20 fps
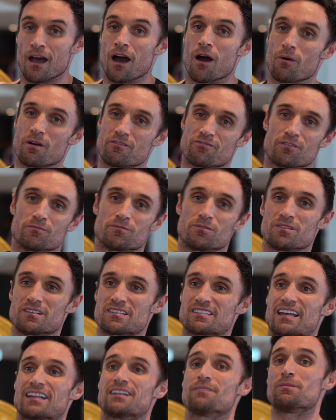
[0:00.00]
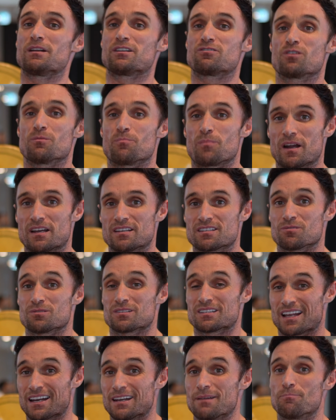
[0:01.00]
I went from doing a standing military press to a
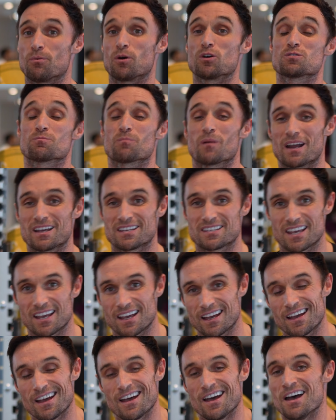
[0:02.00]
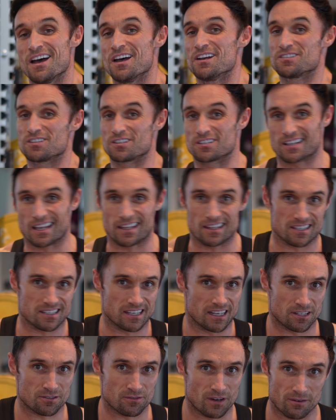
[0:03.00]
standing push press just to get the
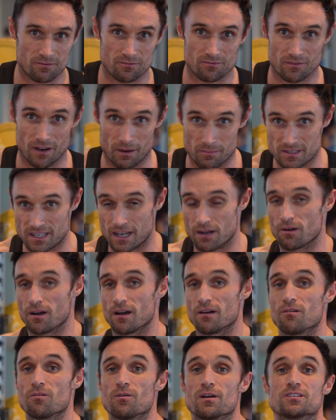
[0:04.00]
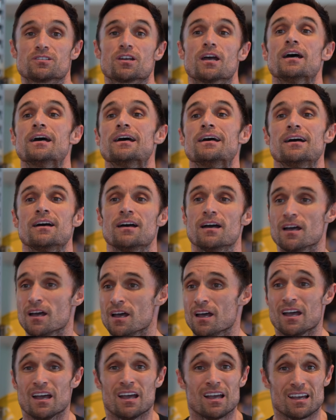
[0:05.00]
6 reps out, which
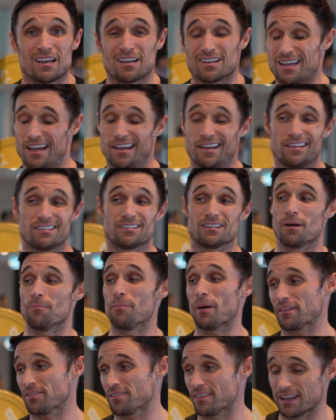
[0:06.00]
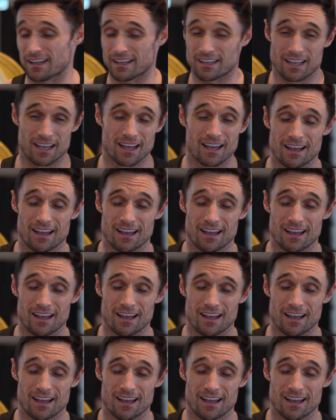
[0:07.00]
isn't a bad thing,